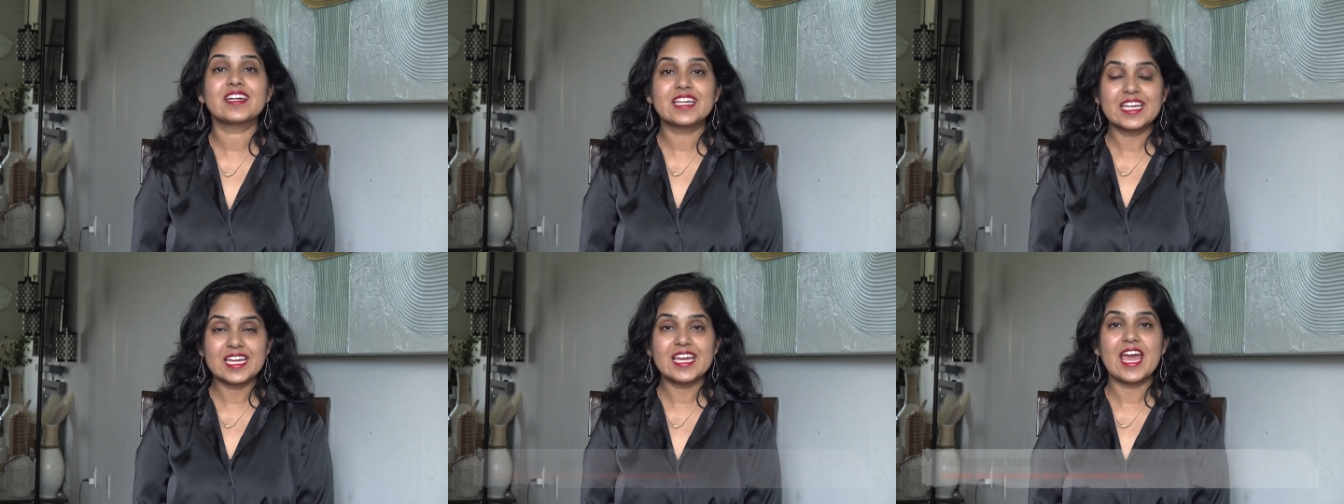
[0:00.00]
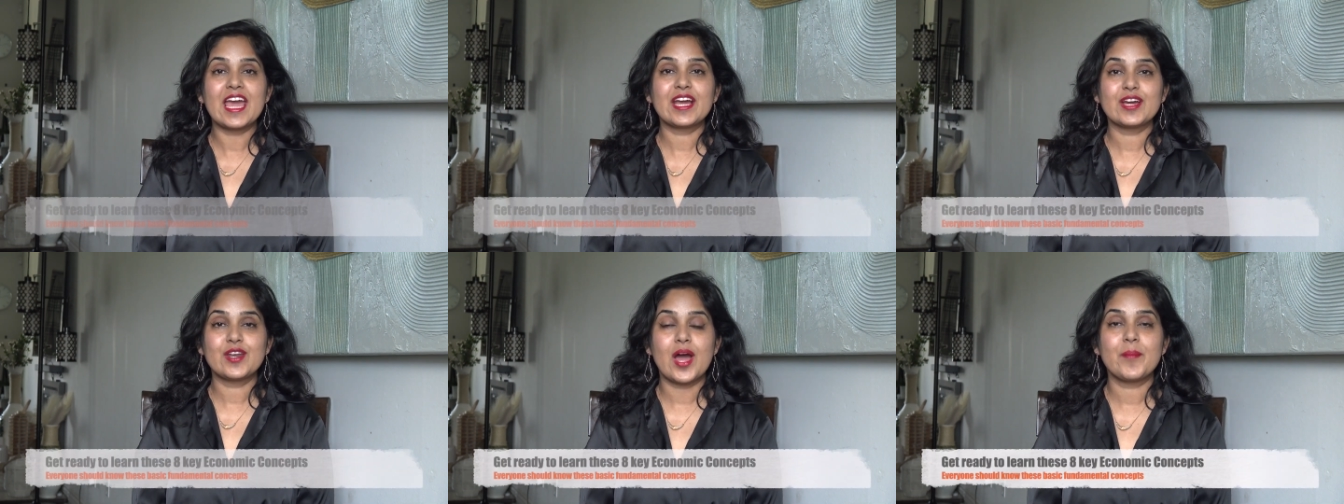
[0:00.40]
key
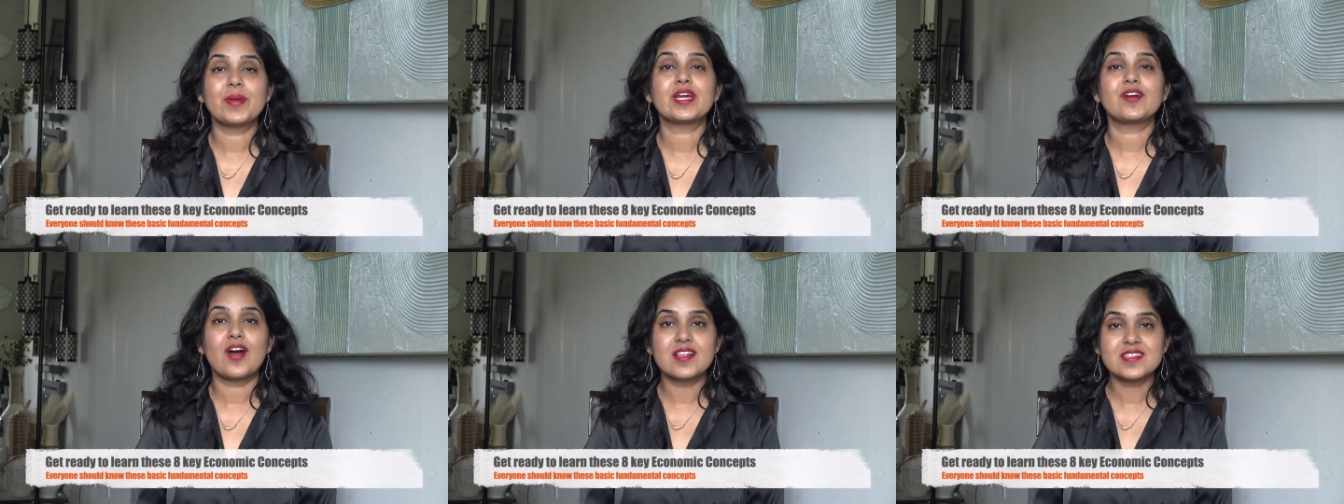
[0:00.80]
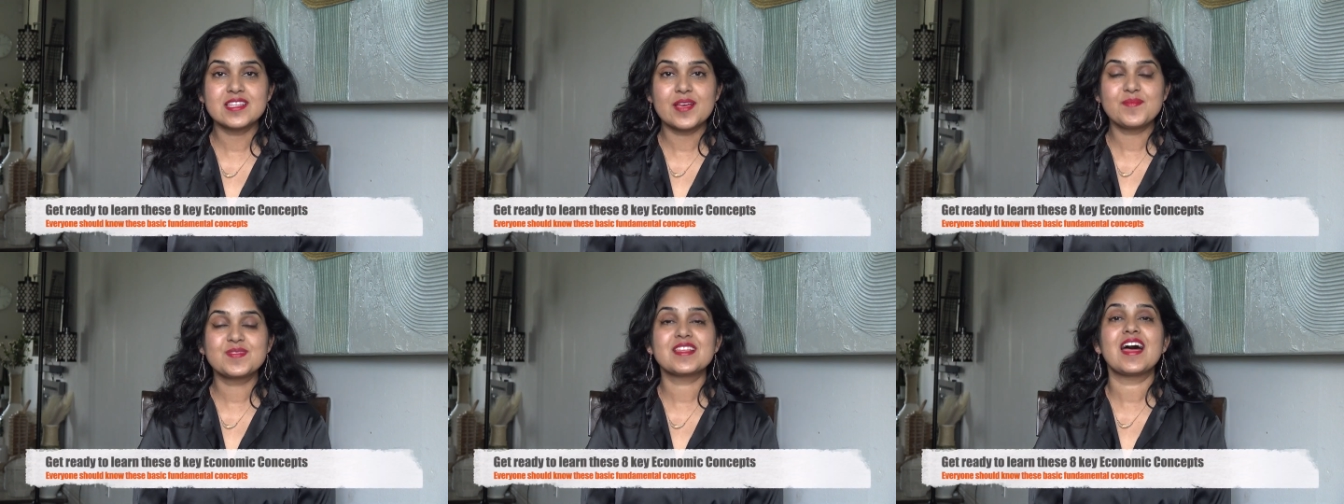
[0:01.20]
economic
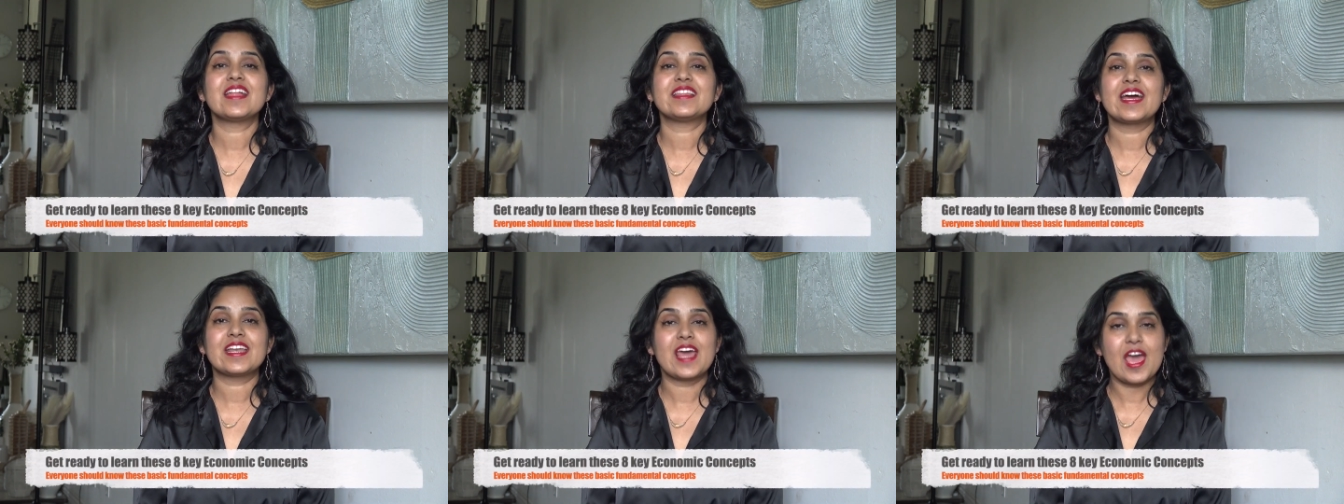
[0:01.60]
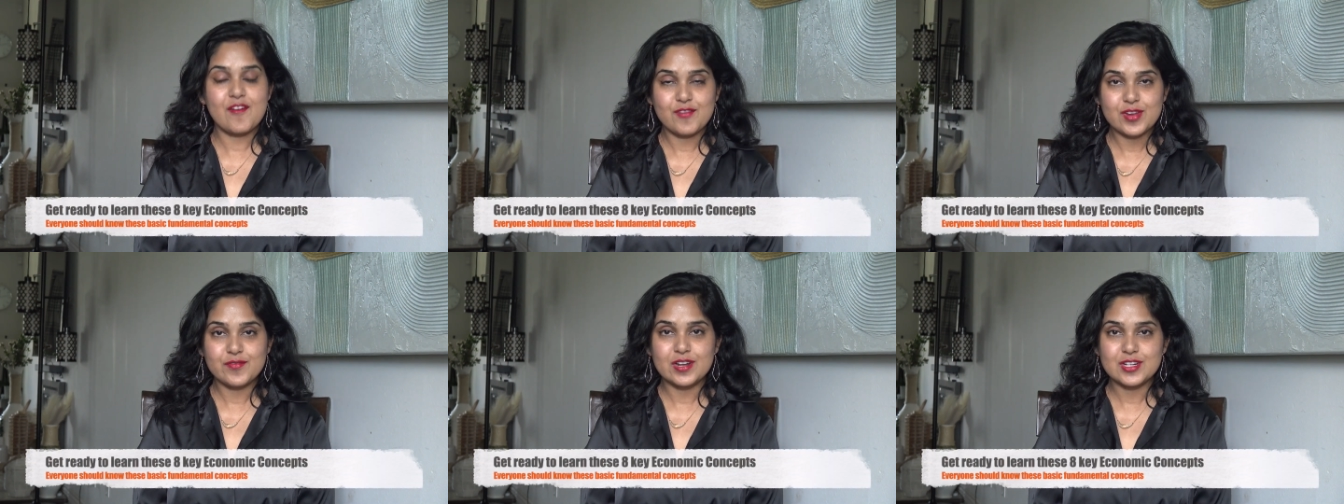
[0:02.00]
concepts that
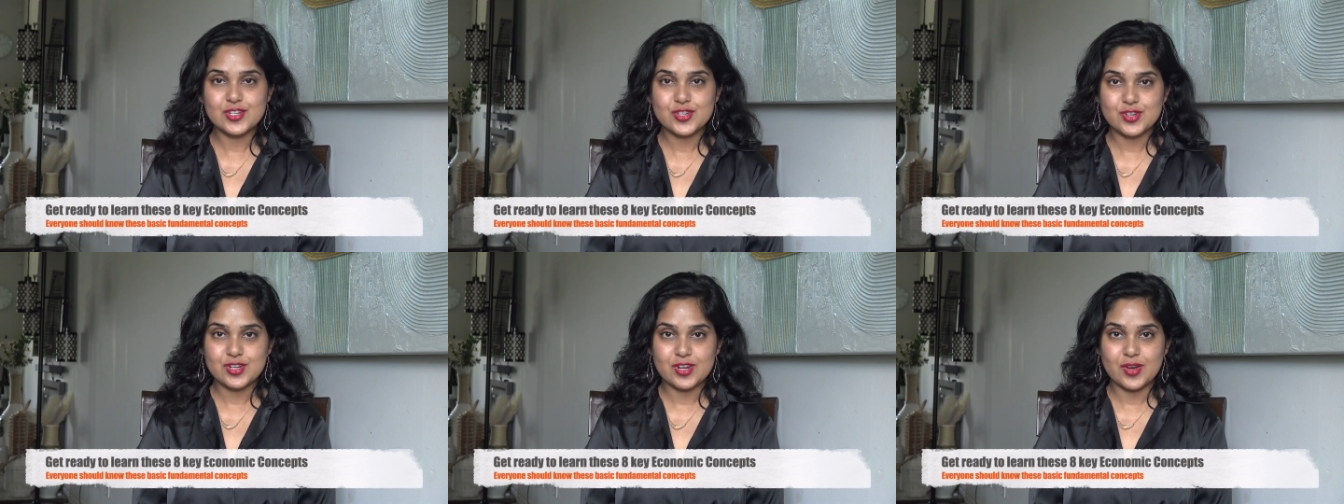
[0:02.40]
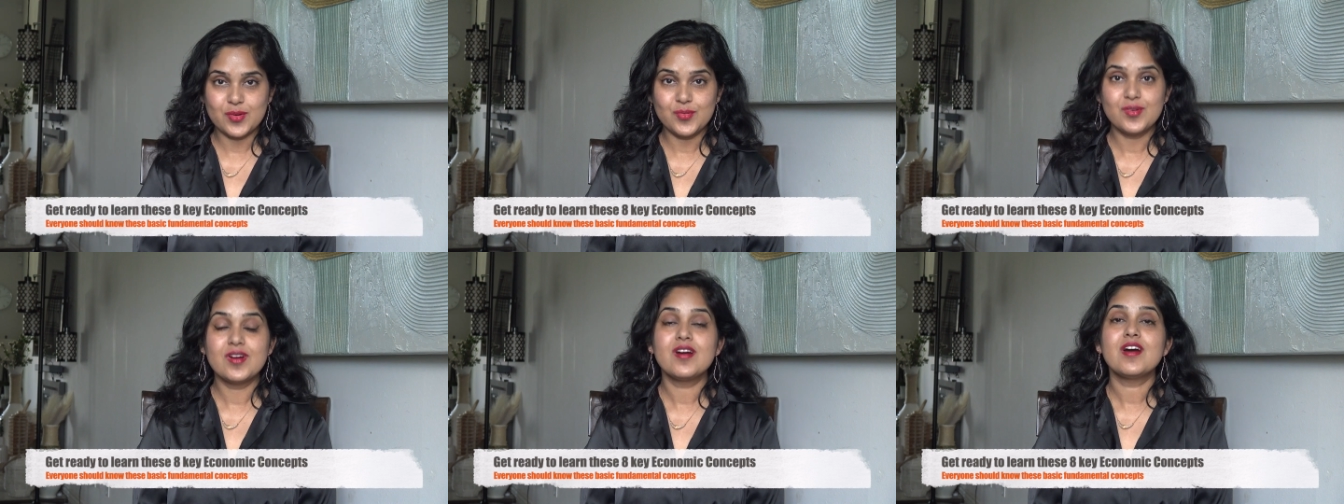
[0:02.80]
everyone should know,